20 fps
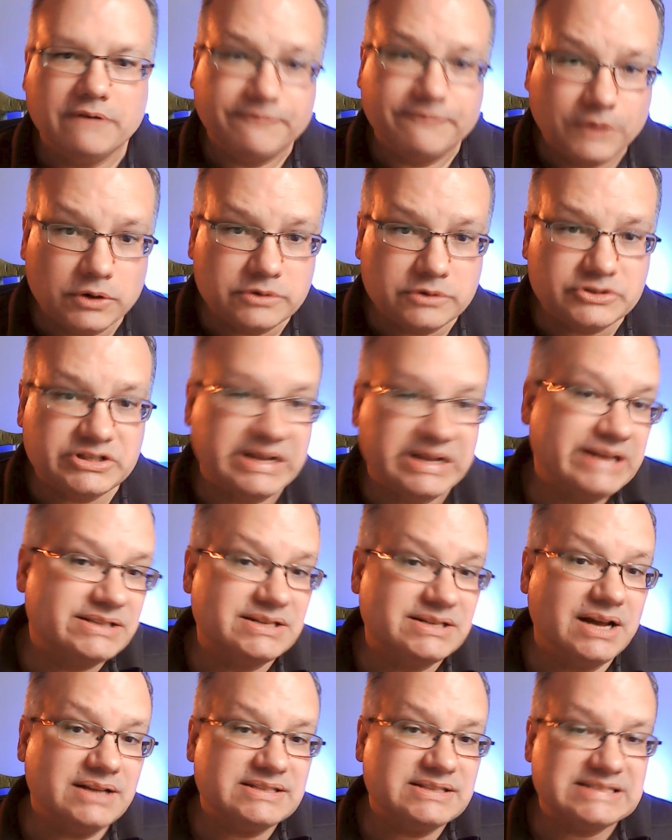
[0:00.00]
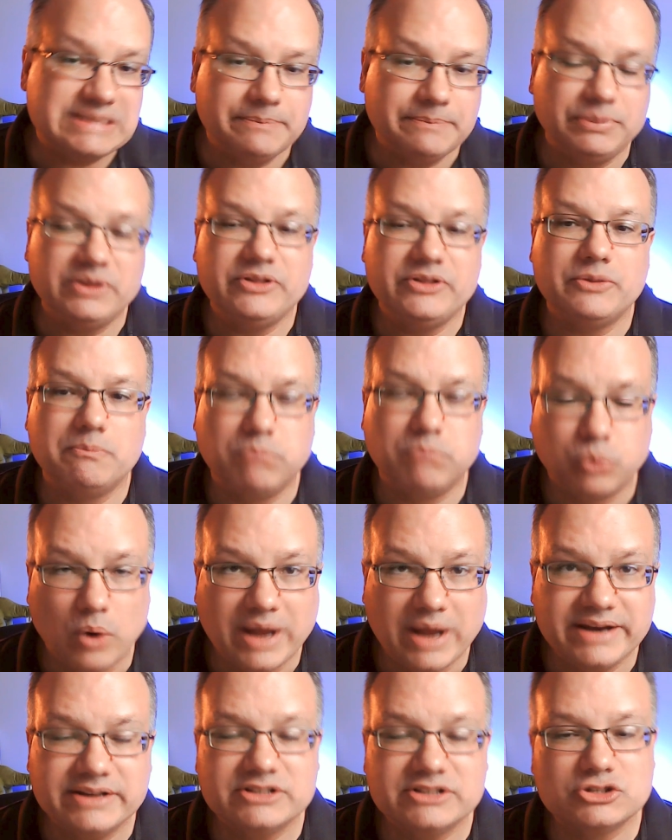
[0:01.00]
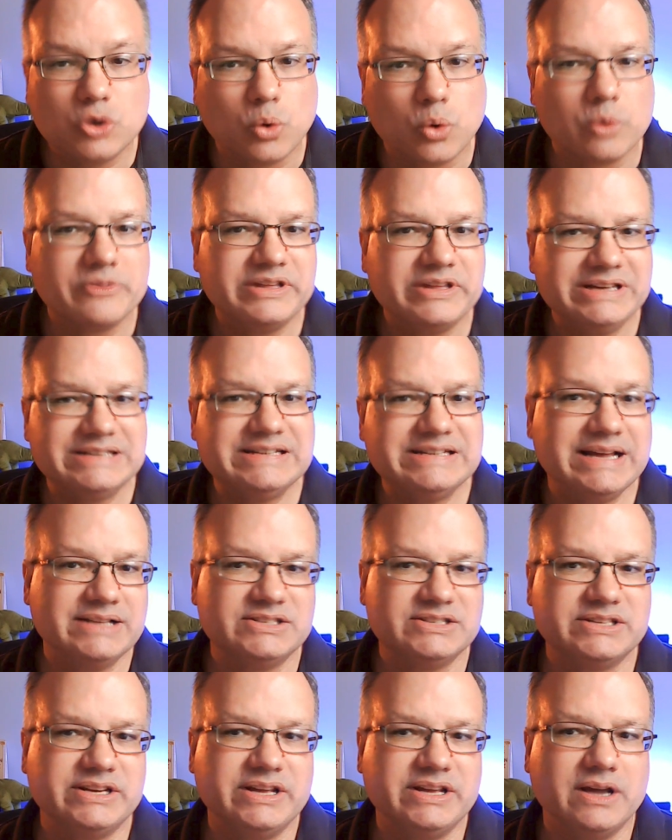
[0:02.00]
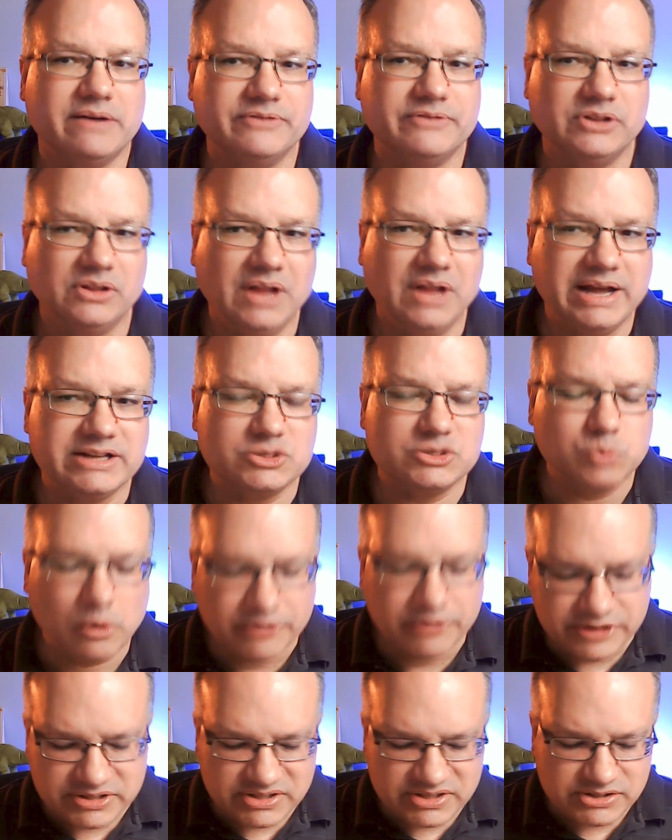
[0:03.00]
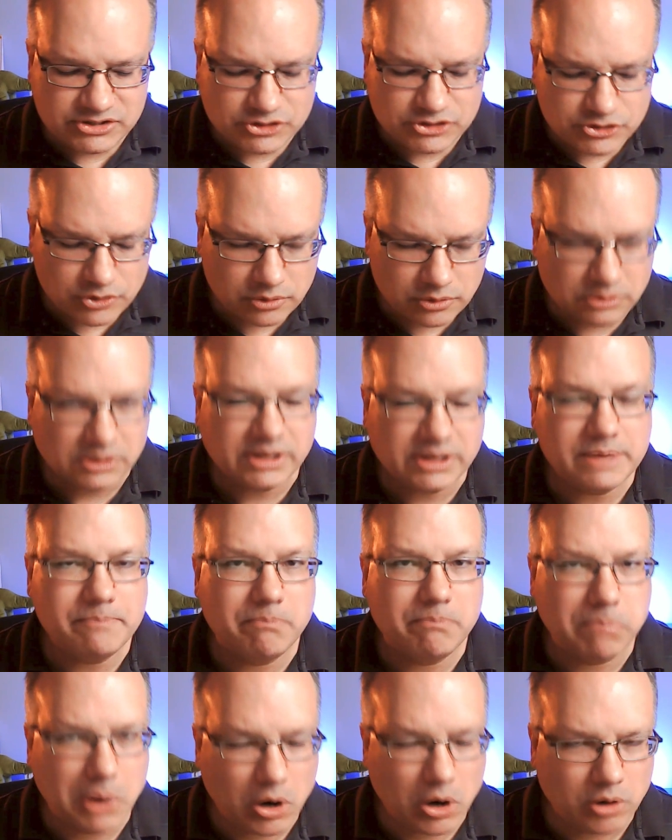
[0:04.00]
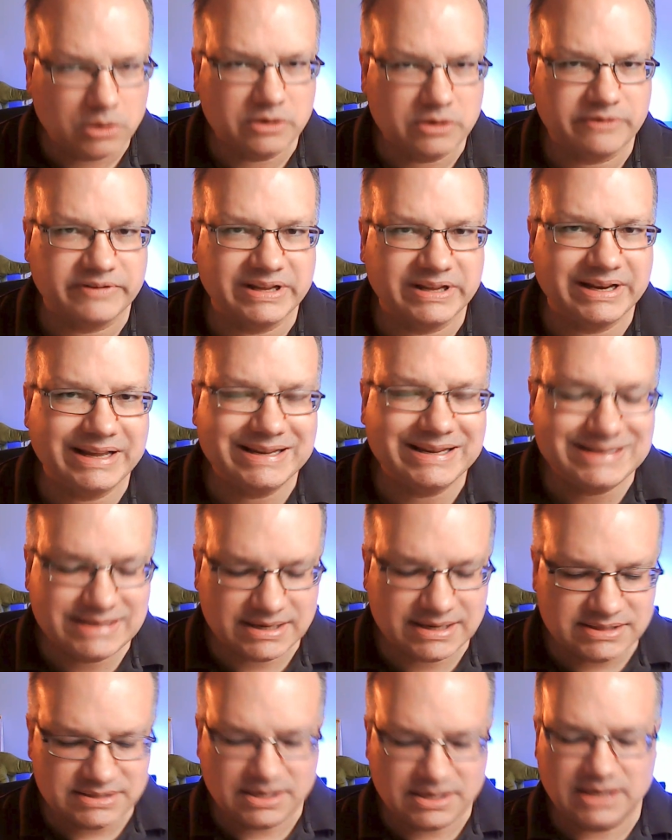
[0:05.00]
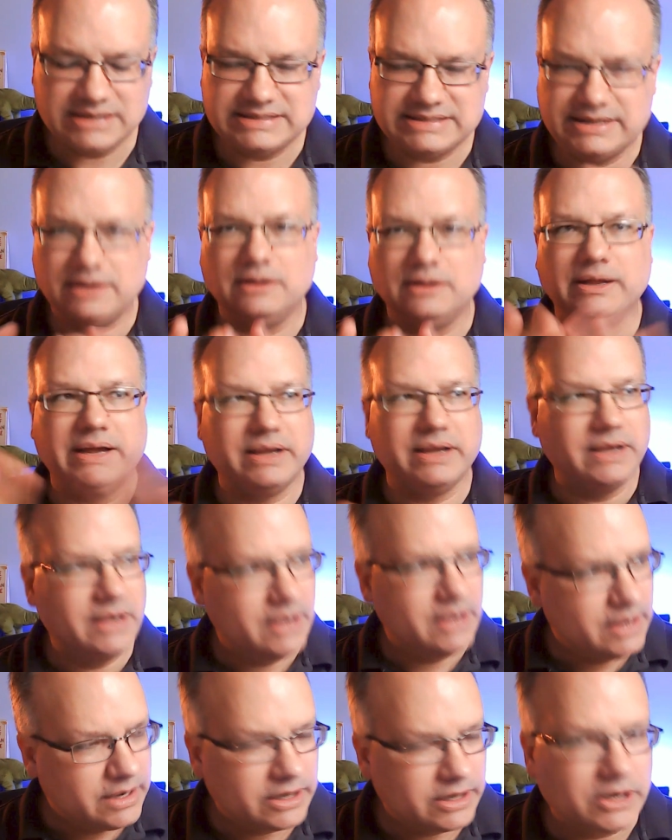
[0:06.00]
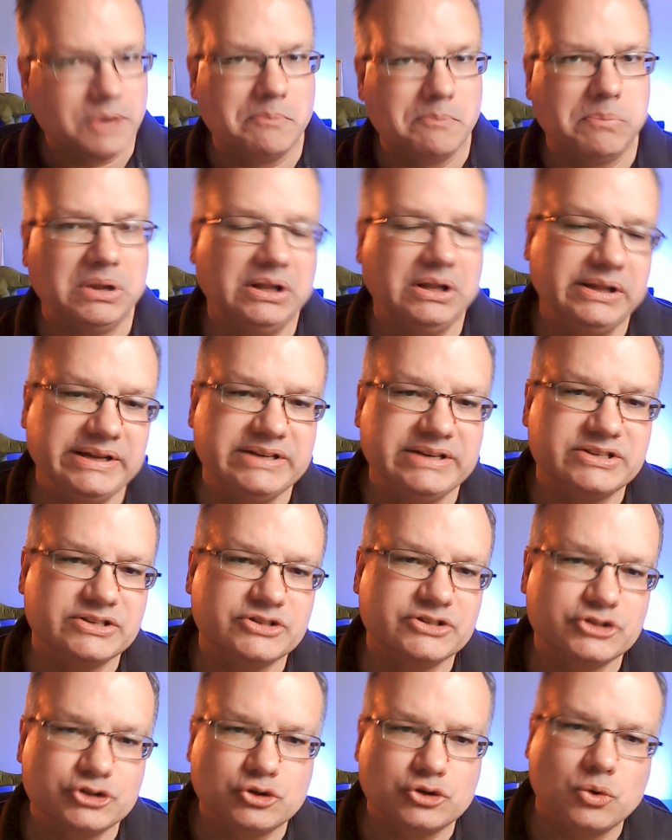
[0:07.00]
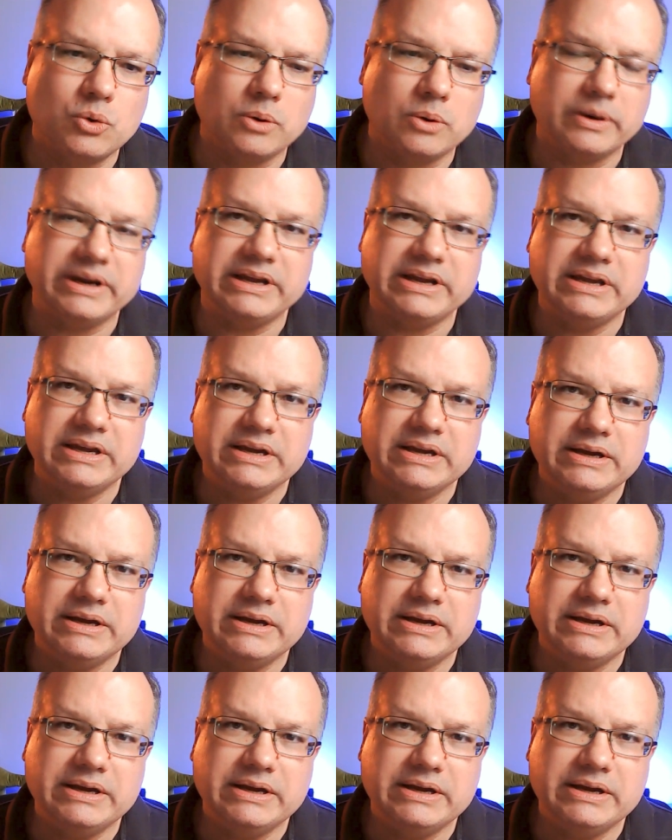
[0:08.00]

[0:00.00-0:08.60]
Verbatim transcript: First, it's not simply the brightness or the intensity of the lights. While this is certainly part of it, it does not tell a complete story.